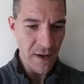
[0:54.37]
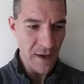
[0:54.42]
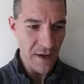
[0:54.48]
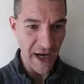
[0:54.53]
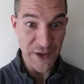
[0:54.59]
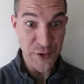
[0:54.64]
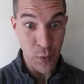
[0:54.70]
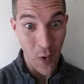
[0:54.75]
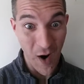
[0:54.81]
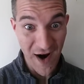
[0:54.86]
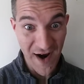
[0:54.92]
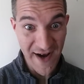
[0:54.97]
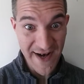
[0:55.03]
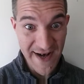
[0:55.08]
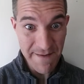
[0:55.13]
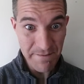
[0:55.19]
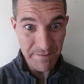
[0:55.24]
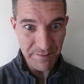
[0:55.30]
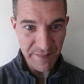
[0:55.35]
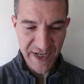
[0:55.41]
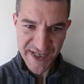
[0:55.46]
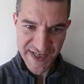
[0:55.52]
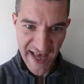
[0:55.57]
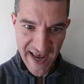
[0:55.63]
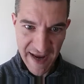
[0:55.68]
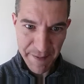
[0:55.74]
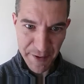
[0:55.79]
And why? Because
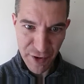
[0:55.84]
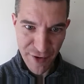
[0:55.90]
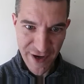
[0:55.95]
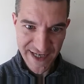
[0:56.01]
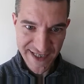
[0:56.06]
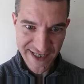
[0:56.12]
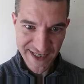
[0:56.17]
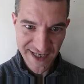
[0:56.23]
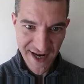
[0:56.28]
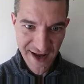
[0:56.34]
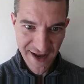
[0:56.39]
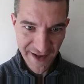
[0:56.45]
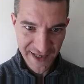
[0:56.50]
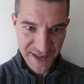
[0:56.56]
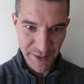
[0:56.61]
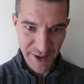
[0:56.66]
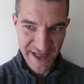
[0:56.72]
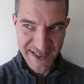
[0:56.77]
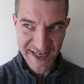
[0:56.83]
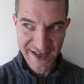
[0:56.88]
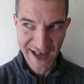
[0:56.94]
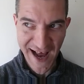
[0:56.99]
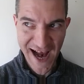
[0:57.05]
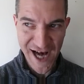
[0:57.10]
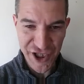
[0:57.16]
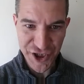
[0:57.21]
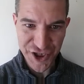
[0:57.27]
they're hypocrites. That's why they say
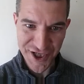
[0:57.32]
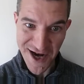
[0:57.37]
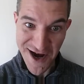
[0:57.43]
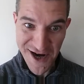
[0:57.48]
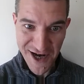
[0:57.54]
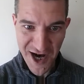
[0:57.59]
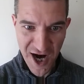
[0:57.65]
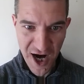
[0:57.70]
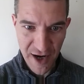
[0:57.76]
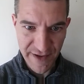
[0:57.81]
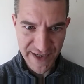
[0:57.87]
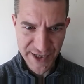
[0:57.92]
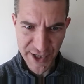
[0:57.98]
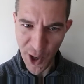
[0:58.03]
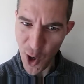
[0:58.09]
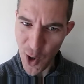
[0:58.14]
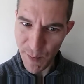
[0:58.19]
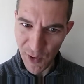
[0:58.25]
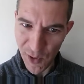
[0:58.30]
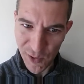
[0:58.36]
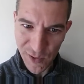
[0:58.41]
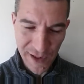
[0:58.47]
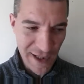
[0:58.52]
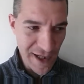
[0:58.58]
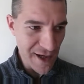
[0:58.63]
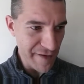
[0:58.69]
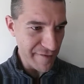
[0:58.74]
that Ash Sarkar is noble,
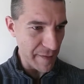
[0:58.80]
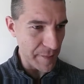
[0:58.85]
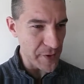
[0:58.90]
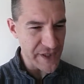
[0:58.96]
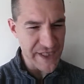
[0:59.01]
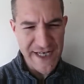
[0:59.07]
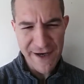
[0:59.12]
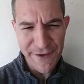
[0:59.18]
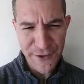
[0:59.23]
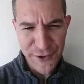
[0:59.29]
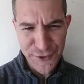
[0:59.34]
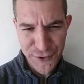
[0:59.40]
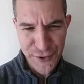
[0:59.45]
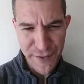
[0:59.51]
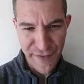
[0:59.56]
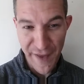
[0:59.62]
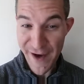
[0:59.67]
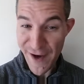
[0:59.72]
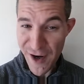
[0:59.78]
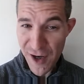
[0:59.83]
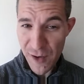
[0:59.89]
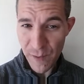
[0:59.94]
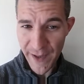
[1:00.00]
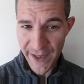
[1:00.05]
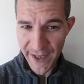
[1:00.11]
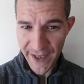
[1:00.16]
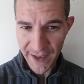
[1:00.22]
for pointing out the truth. They are
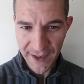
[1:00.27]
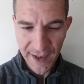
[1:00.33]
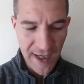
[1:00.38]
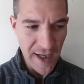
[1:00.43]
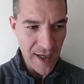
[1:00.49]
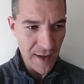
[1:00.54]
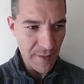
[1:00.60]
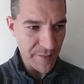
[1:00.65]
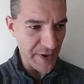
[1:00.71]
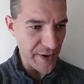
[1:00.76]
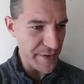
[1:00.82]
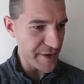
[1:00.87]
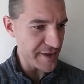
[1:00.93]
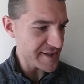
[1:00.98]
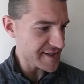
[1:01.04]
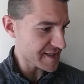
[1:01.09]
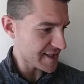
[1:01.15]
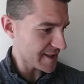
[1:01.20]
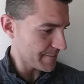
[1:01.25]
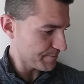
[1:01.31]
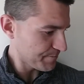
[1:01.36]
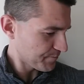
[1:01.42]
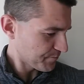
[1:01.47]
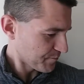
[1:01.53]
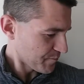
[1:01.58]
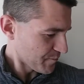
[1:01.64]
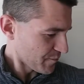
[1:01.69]
winning. But that
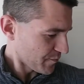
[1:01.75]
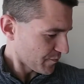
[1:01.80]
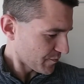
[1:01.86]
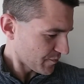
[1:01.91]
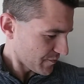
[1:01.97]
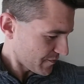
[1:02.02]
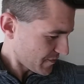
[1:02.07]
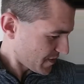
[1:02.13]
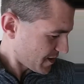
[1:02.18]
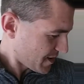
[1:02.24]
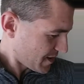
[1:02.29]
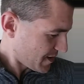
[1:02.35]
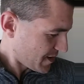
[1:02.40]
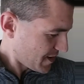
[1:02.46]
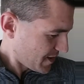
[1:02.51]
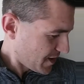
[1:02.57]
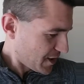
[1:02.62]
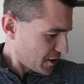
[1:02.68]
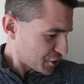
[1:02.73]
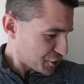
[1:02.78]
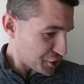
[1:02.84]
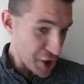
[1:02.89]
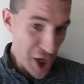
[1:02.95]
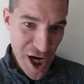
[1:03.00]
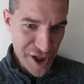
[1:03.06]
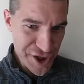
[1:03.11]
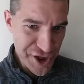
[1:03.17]

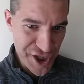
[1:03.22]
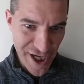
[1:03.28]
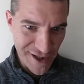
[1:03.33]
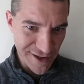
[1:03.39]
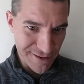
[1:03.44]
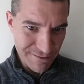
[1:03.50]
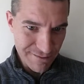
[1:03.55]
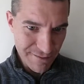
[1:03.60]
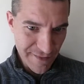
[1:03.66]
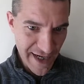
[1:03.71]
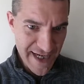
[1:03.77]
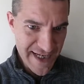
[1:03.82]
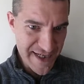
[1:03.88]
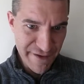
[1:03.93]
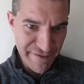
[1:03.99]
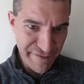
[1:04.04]
Churchill is a